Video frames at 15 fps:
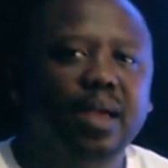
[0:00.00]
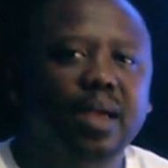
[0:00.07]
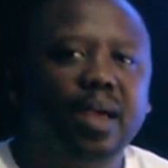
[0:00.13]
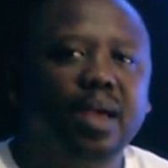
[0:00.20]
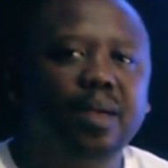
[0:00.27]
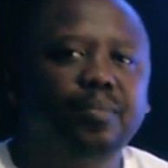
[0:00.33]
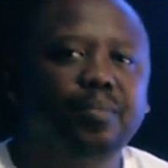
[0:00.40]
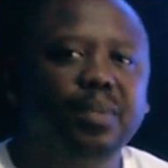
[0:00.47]

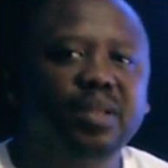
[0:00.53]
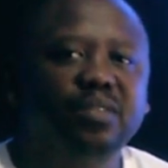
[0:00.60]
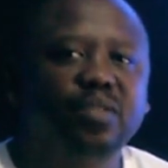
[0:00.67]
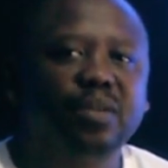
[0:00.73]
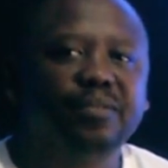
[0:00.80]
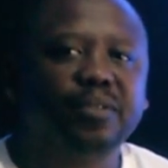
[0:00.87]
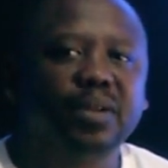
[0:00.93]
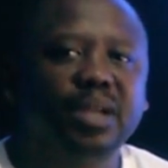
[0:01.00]
and please
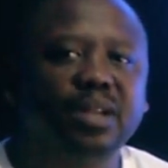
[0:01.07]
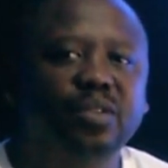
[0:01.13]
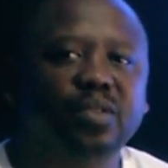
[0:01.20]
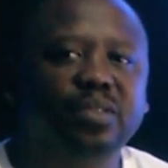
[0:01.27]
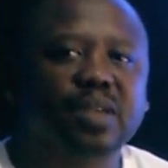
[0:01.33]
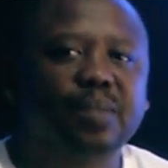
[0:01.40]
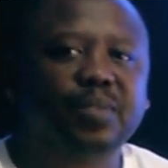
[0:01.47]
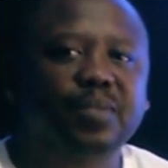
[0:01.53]
don't forget to
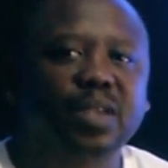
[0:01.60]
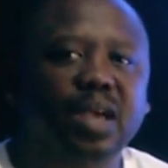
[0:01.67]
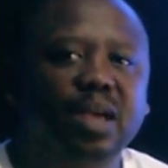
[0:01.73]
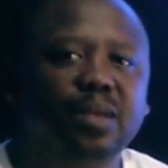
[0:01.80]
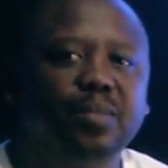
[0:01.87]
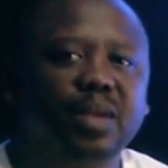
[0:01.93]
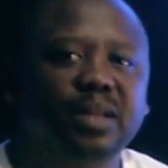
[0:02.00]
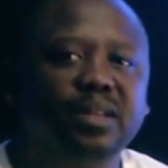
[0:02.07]

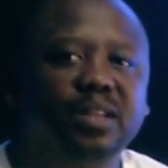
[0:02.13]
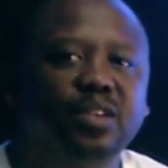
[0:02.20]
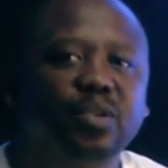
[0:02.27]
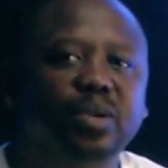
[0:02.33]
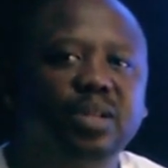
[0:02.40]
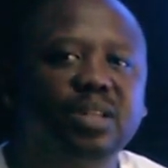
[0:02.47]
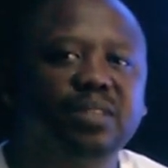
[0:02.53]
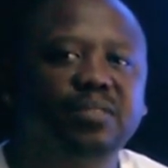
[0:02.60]
subscribe and hit the
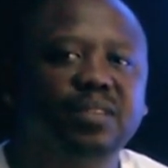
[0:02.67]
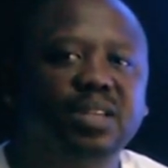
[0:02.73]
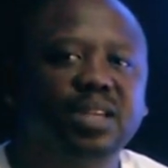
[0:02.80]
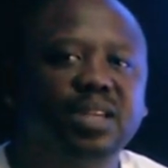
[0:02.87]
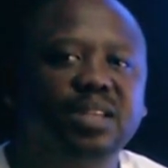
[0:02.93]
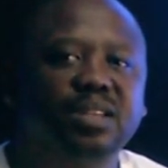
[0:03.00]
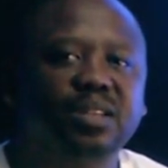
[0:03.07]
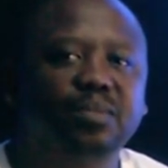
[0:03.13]

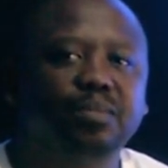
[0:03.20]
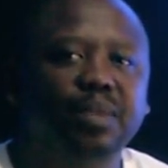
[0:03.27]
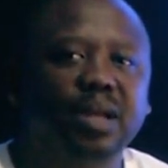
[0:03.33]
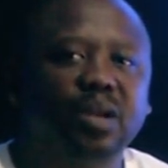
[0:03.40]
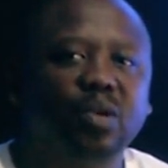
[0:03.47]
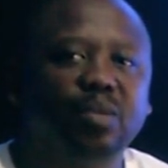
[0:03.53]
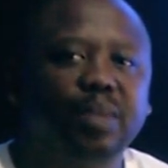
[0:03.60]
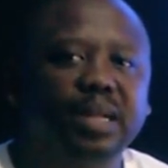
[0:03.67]
notification bell
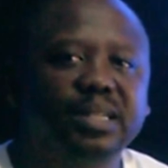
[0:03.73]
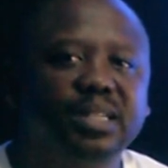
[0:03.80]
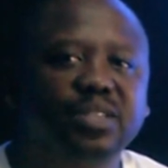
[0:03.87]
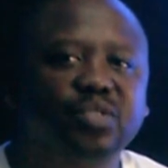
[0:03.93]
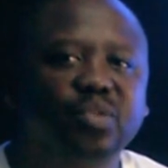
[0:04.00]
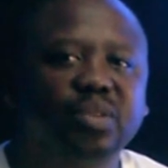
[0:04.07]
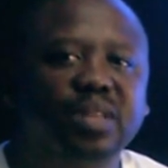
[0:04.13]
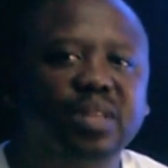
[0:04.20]
or button
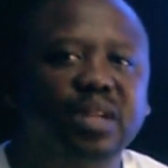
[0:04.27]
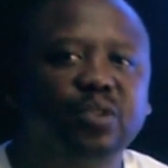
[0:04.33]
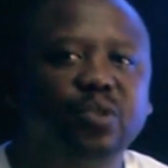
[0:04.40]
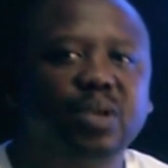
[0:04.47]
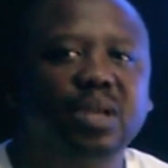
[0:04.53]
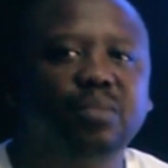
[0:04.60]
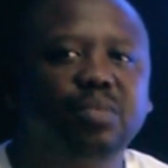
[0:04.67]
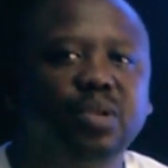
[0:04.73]
so that you
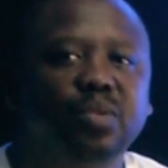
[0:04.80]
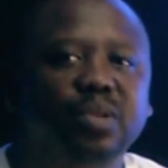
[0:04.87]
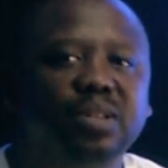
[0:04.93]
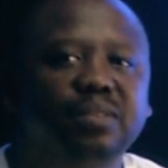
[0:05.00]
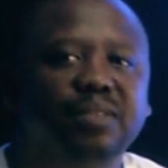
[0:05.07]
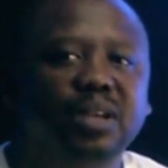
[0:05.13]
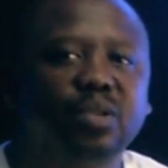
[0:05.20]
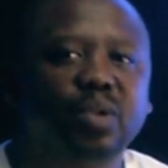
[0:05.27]
can be
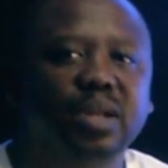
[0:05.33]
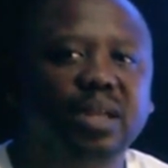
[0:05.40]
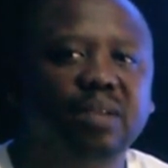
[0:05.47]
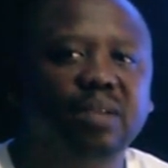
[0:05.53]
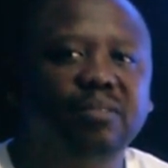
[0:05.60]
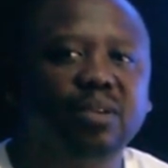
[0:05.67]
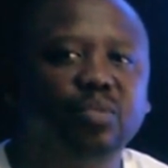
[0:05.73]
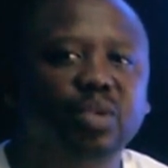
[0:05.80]
notified
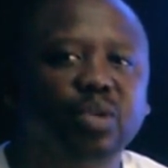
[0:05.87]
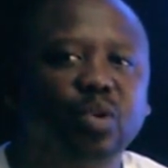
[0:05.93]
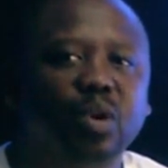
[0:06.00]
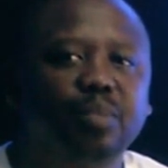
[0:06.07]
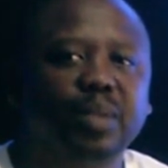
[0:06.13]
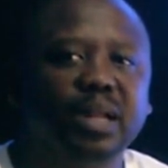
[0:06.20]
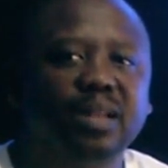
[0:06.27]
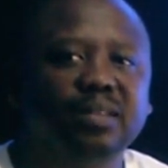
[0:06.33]
whenever we
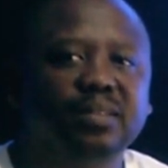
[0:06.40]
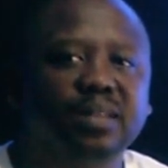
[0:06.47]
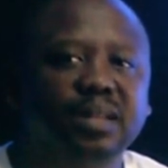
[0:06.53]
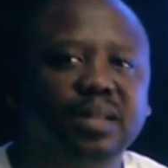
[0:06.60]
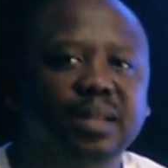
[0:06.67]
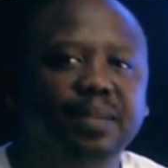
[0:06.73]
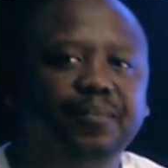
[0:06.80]
drop a lesson